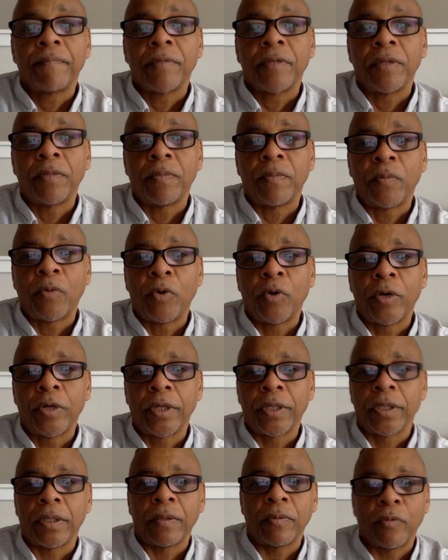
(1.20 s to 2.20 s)
Good morning
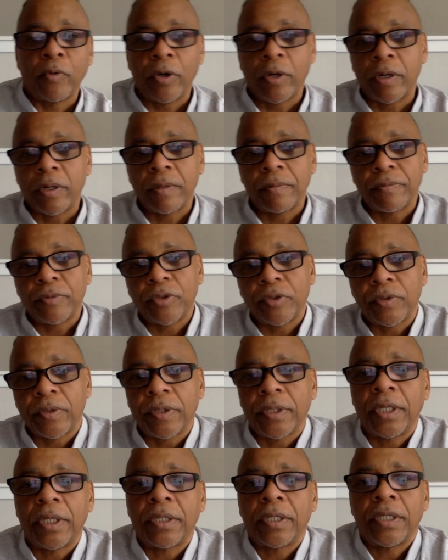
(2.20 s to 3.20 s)
and welcome to
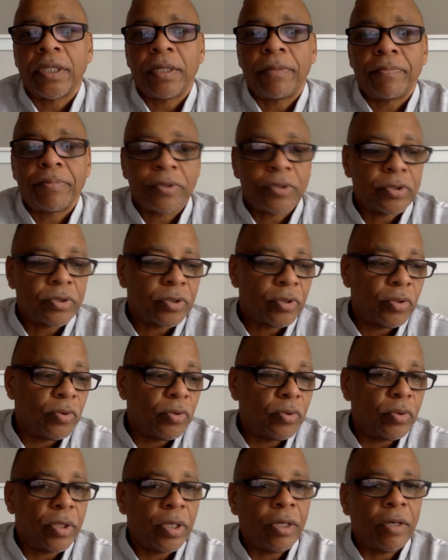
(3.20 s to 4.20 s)
another
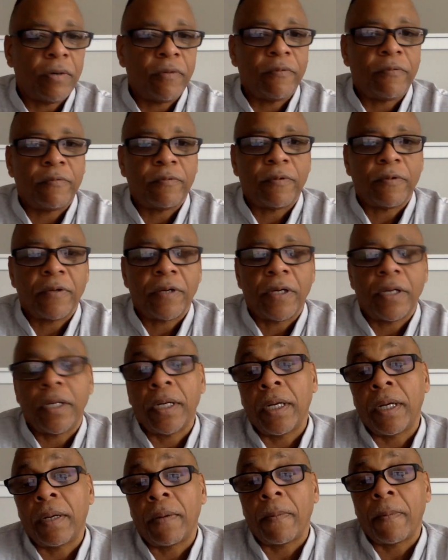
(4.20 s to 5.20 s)
episode of
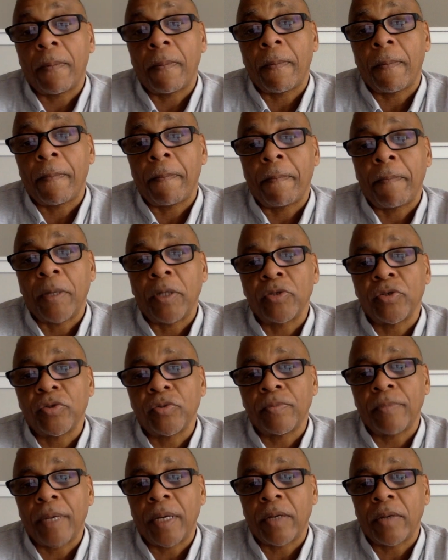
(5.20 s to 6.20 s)

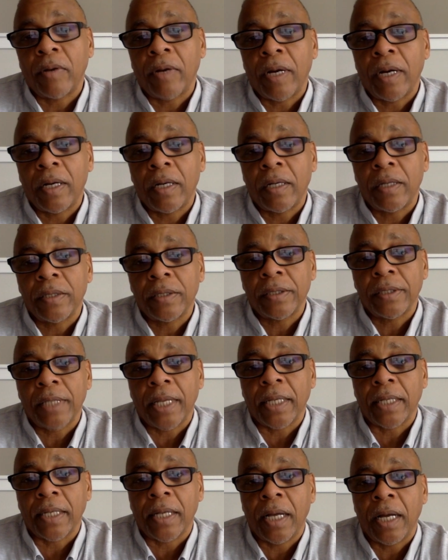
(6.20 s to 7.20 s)

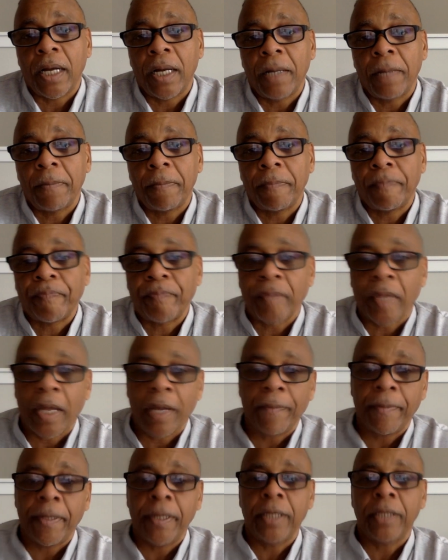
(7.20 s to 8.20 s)
MuscleModelCars.com.
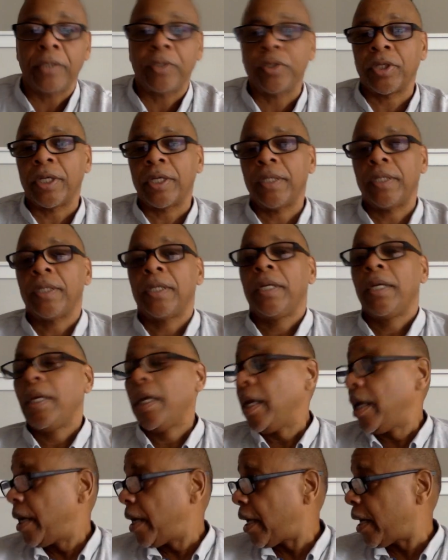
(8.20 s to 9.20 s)
I'm AJ
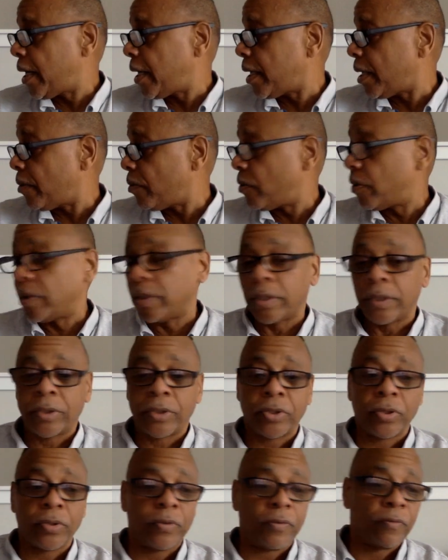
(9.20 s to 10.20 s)
and I wanted
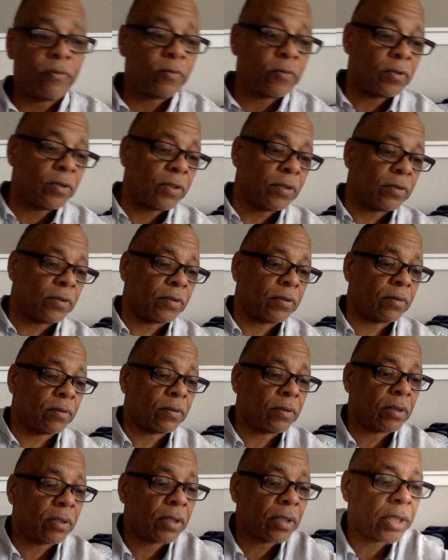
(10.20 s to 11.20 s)
to
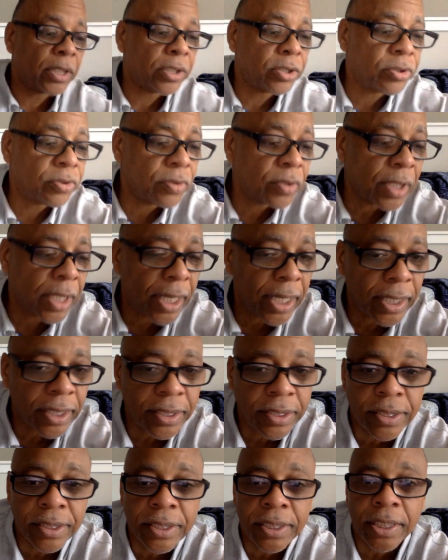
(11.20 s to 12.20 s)
let you guys
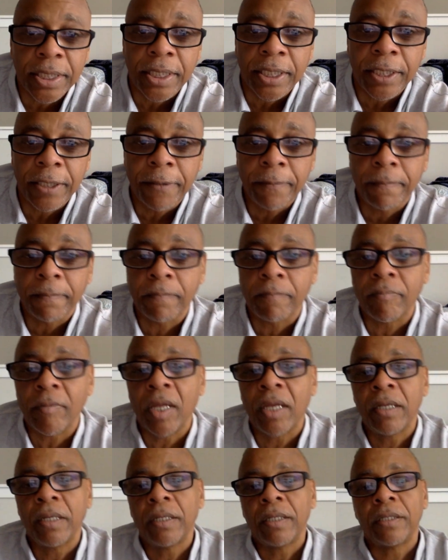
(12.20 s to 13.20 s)
see
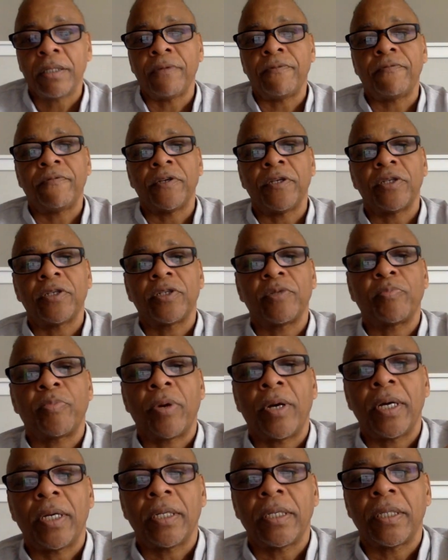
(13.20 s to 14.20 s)
the finished
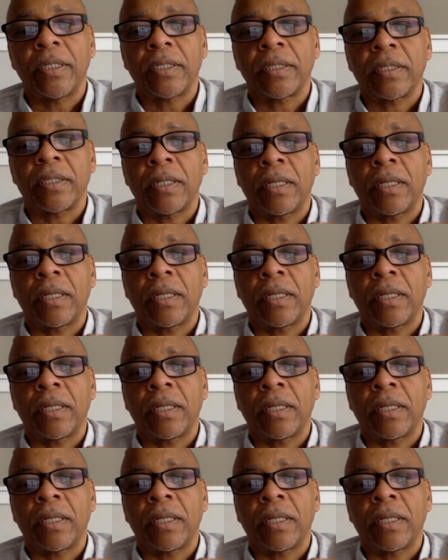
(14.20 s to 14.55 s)
product.